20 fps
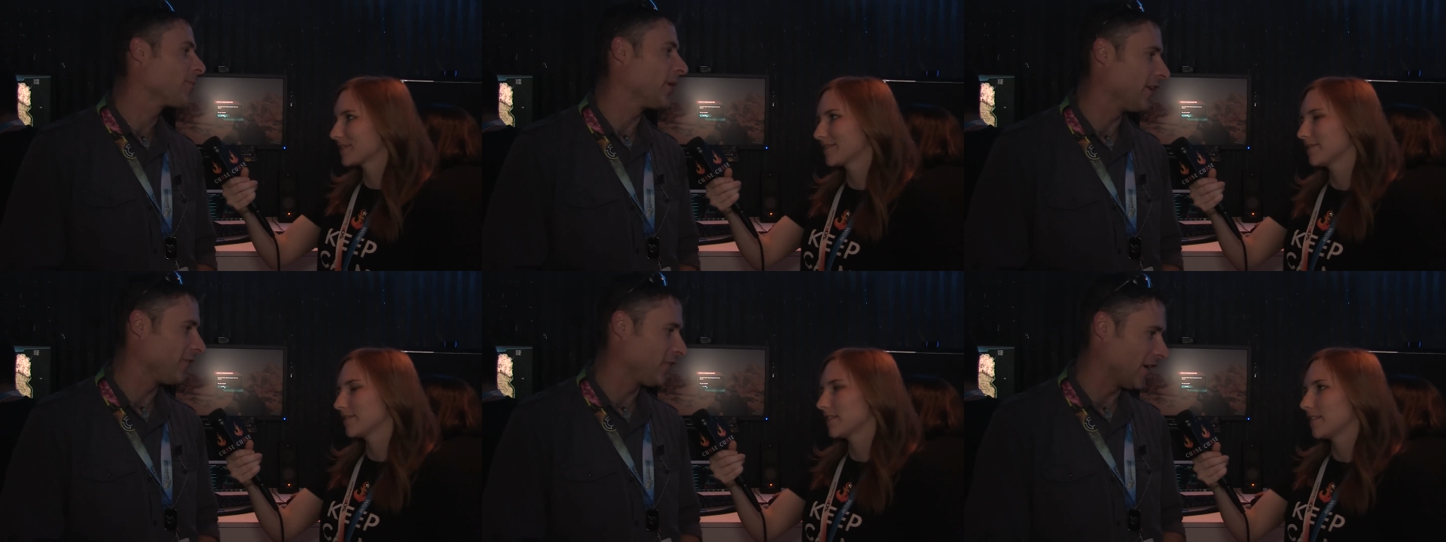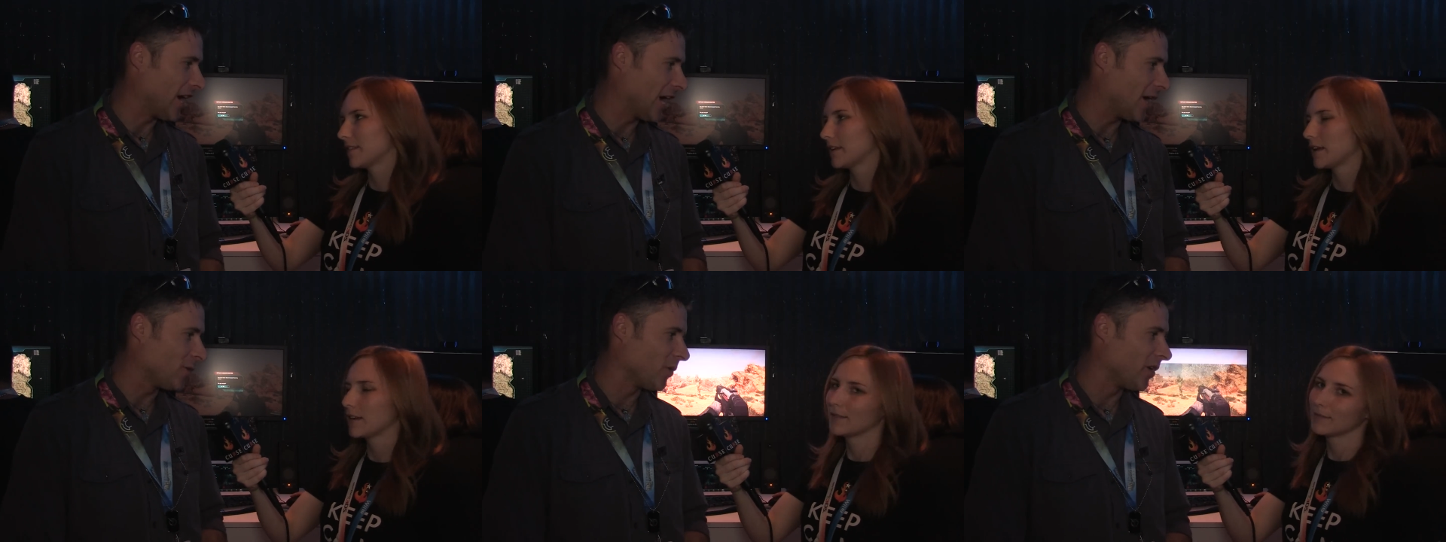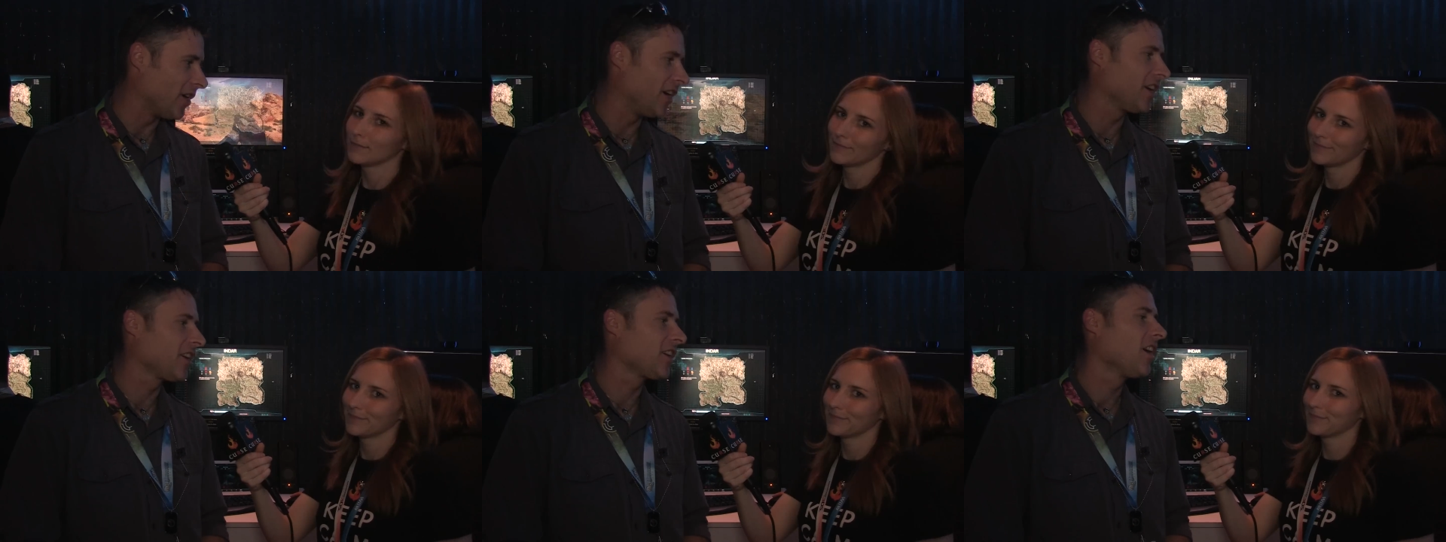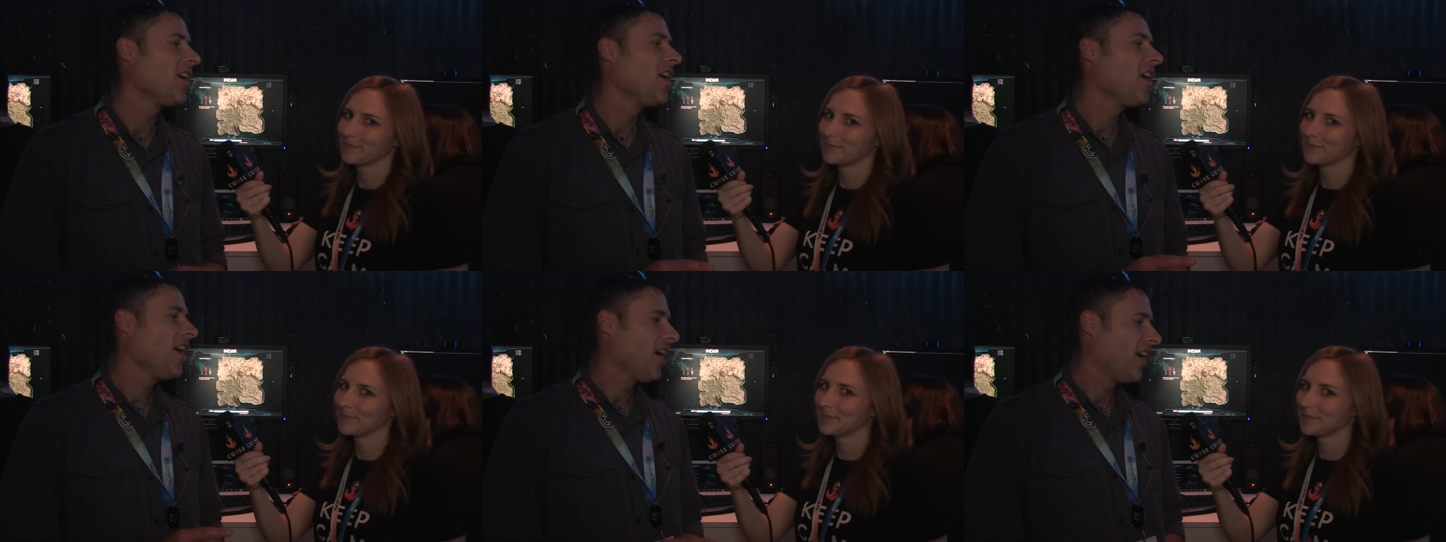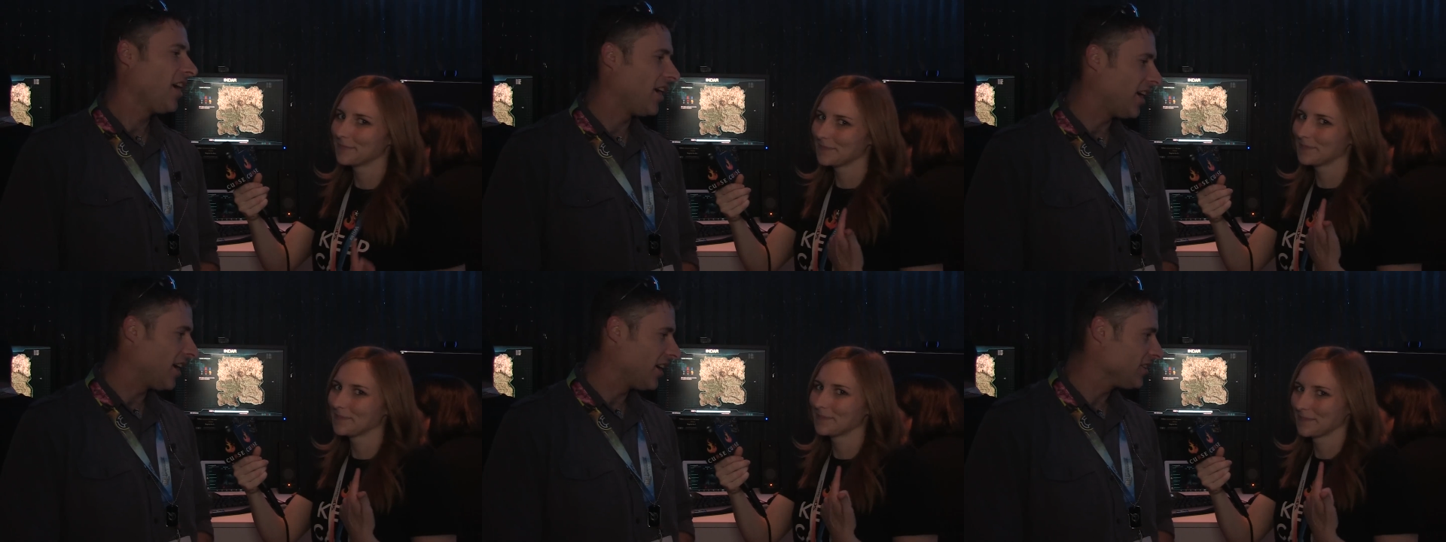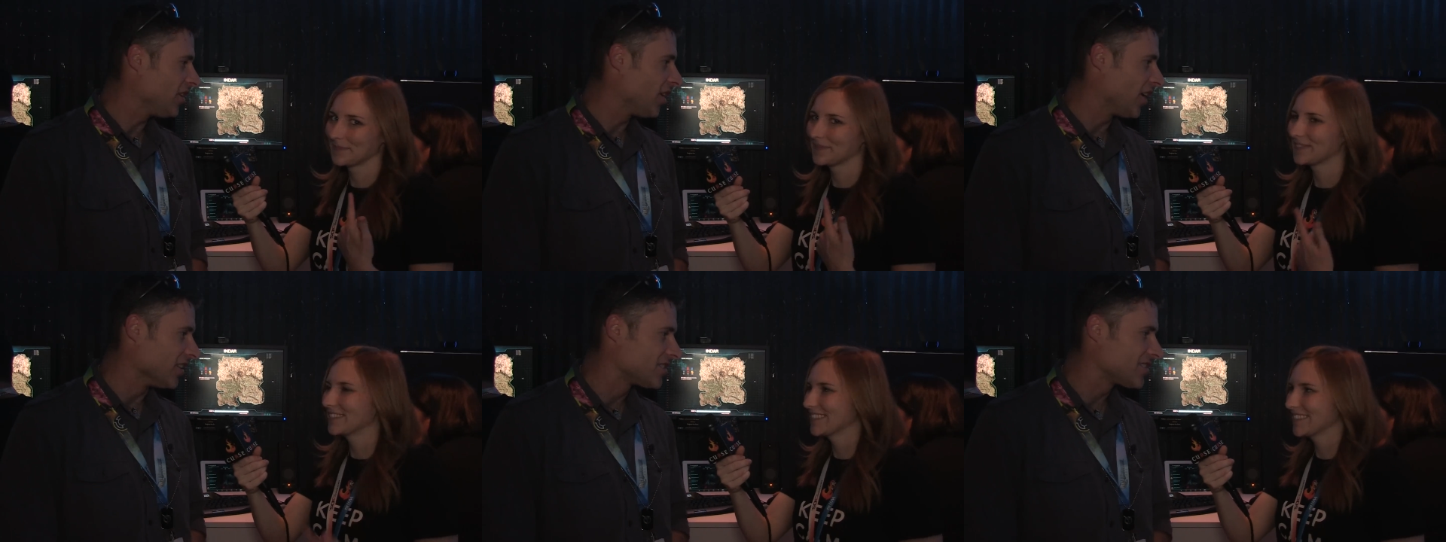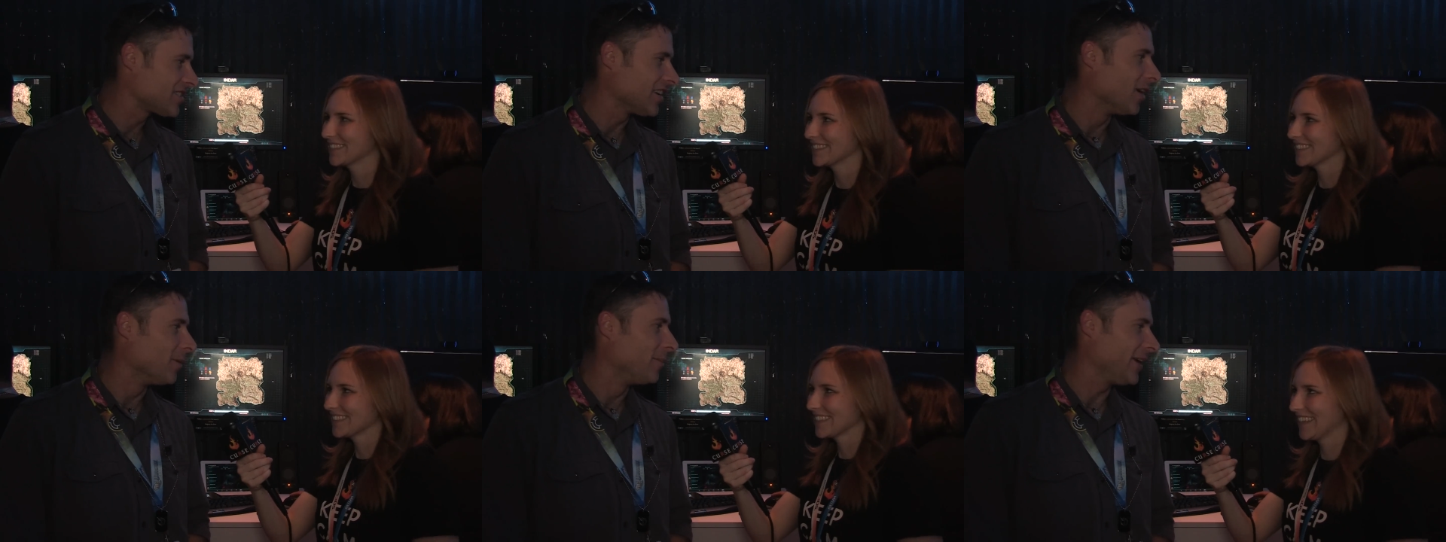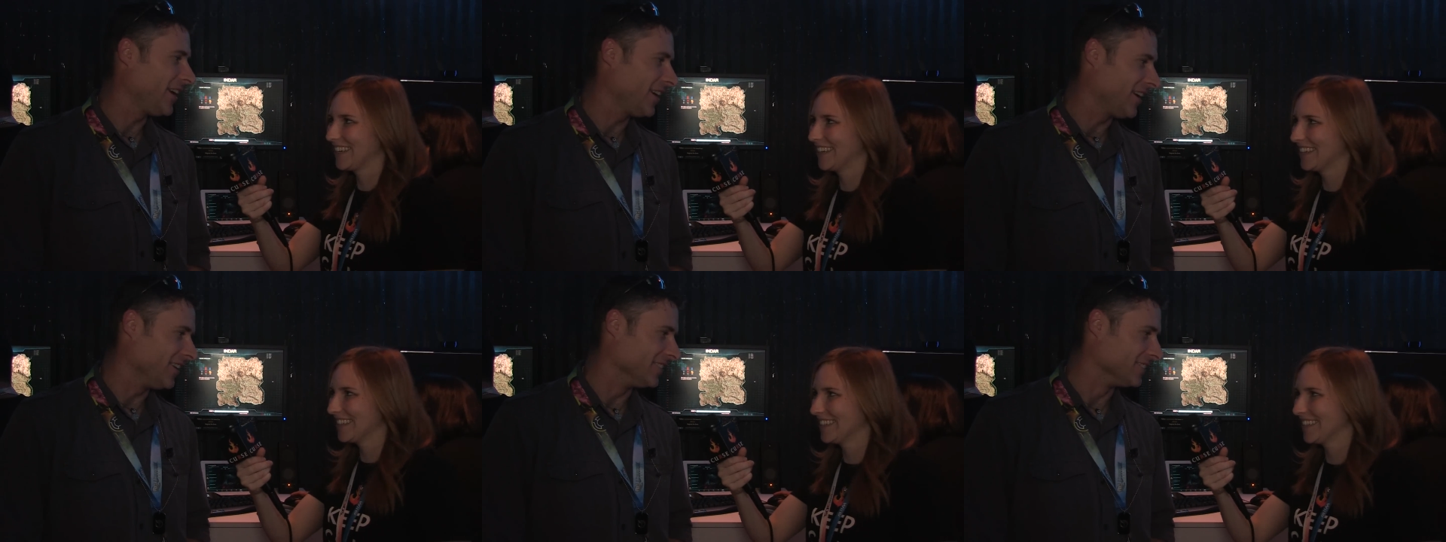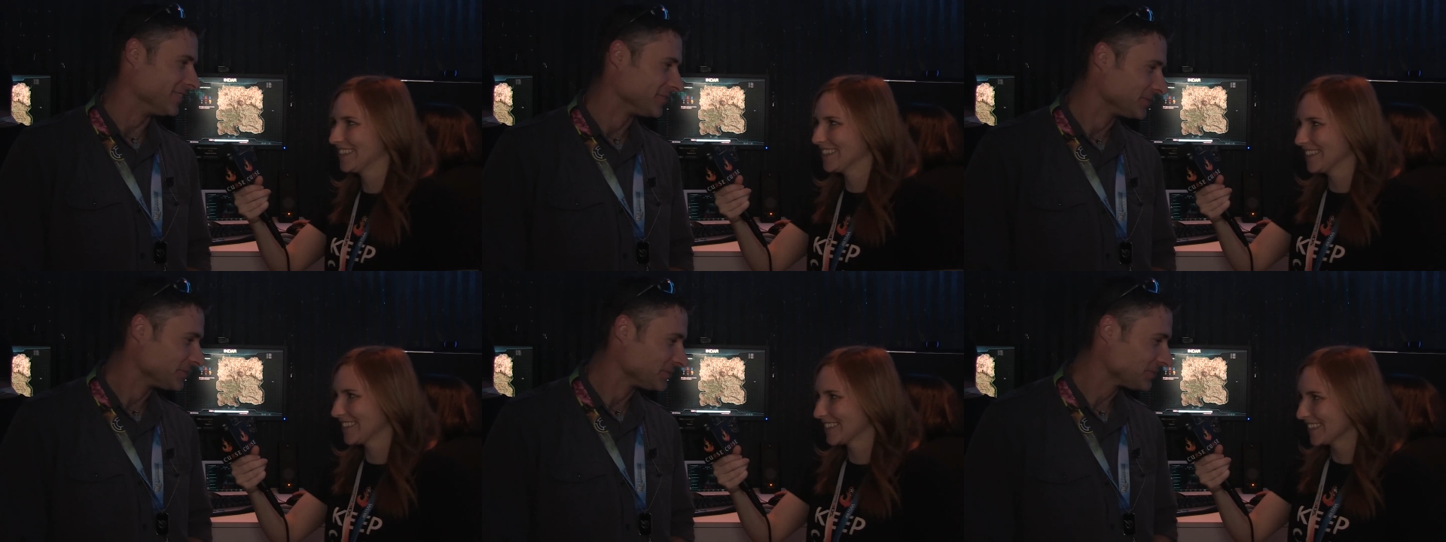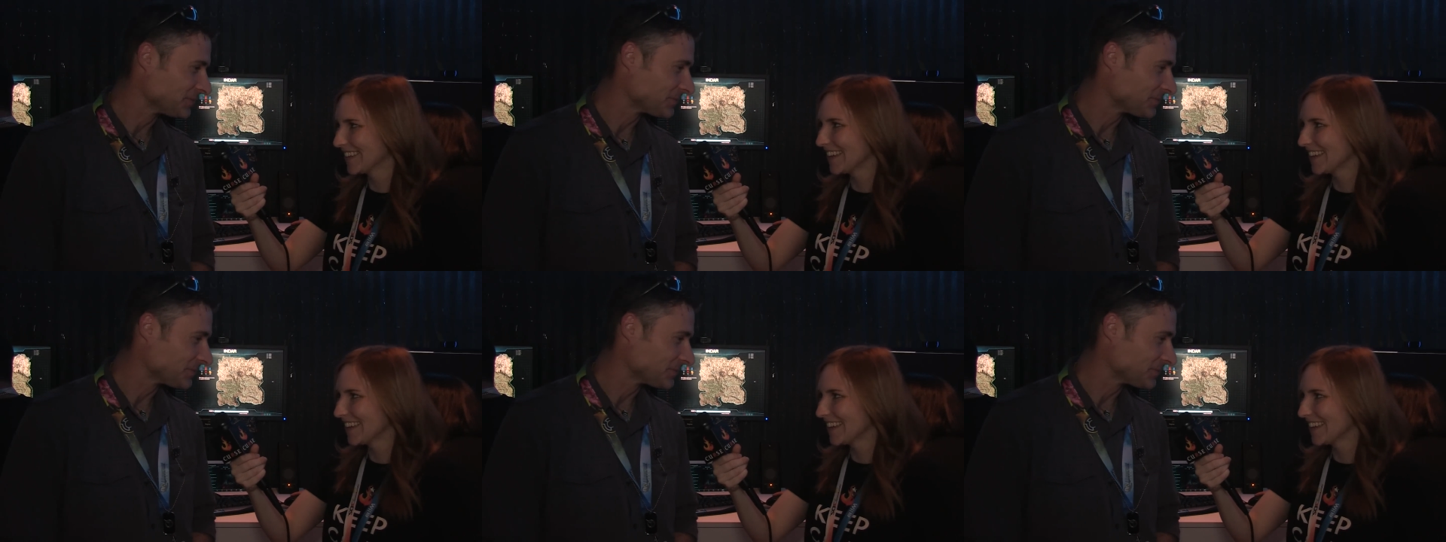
Speaker 1: but if you're at work, uh, you can still be in.